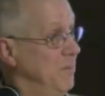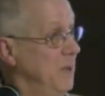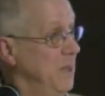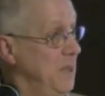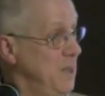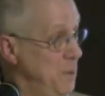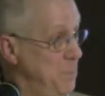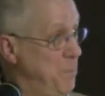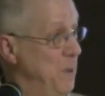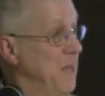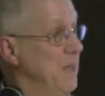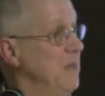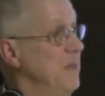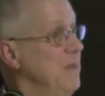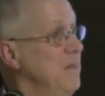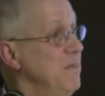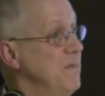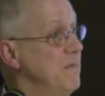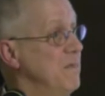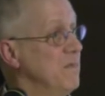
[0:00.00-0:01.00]

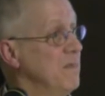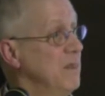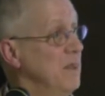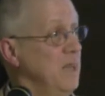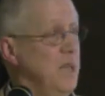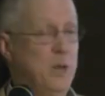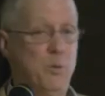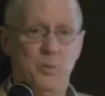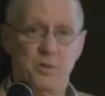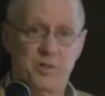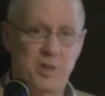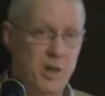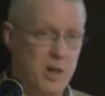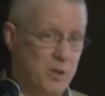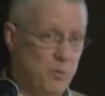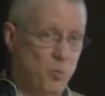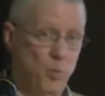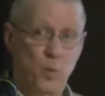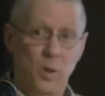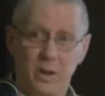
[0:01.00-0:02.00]
independence. He was
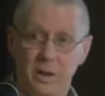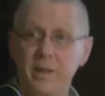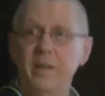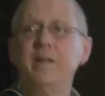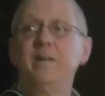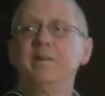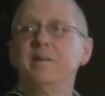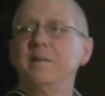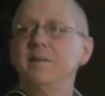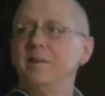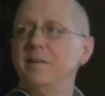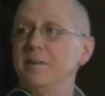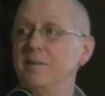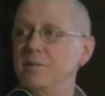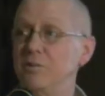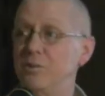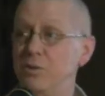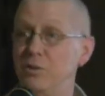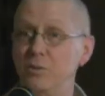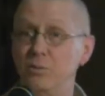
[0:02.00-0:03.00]
unwilling
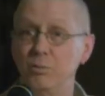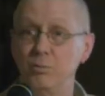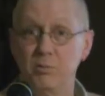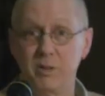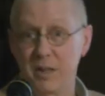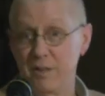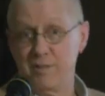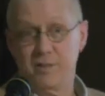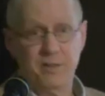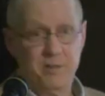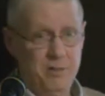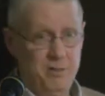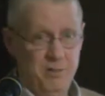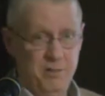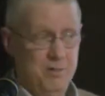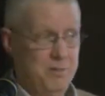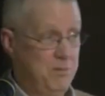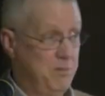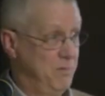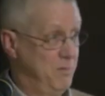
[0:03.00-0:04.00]
to listen
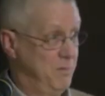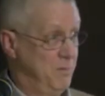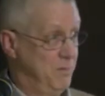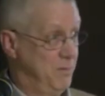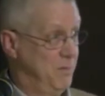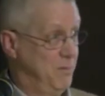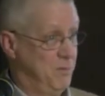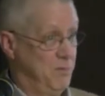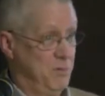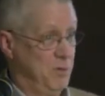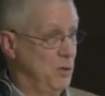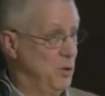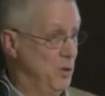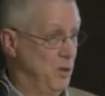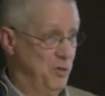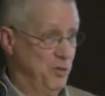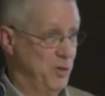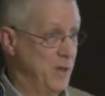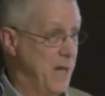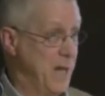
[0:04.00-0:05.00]
to
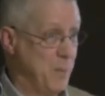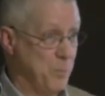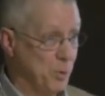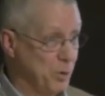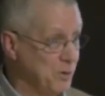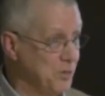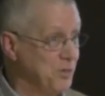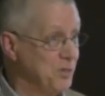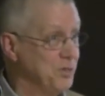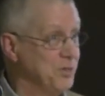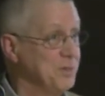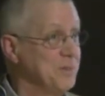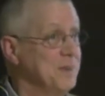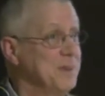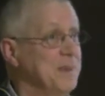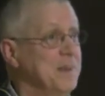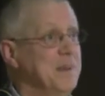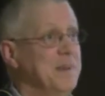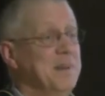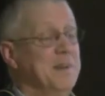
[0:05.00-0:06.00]
his neighbors.
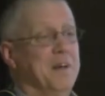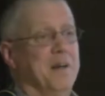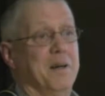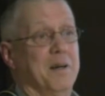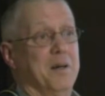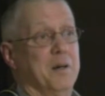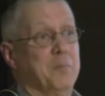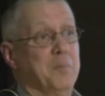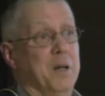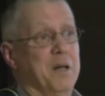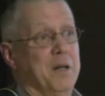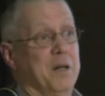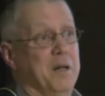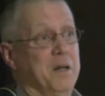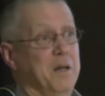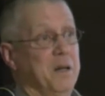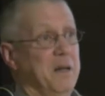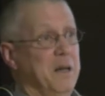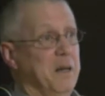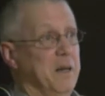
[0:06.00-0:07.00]
Um, uh,
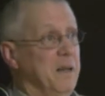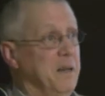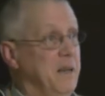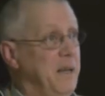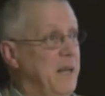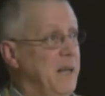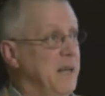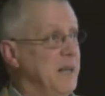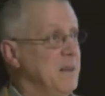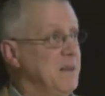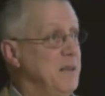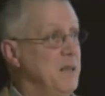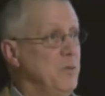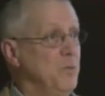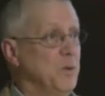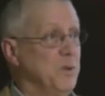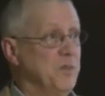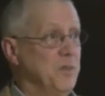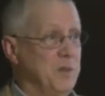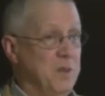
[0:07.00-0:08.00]
uh, and he
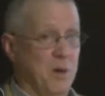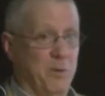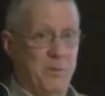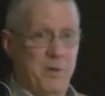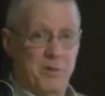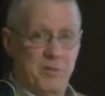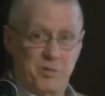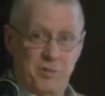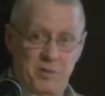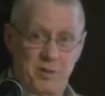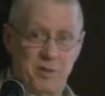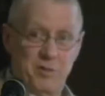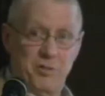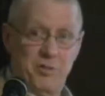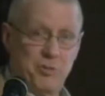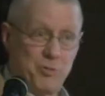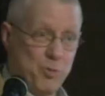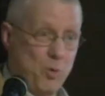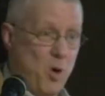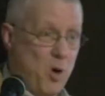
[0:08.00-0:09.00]
was, you know, this, this
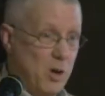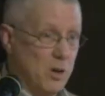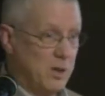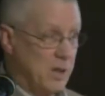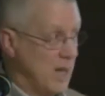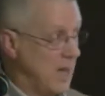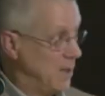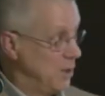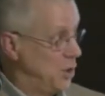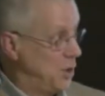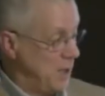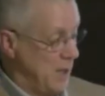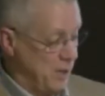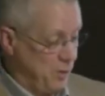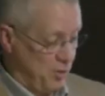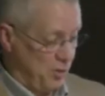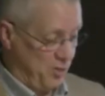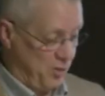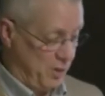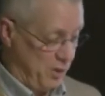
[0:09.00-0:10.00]
strong,
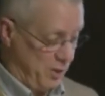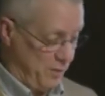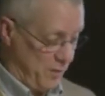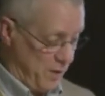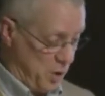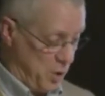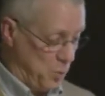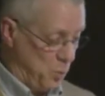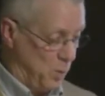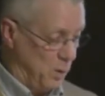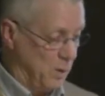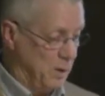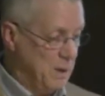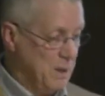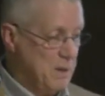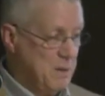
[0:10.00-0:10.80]
conscientious individual,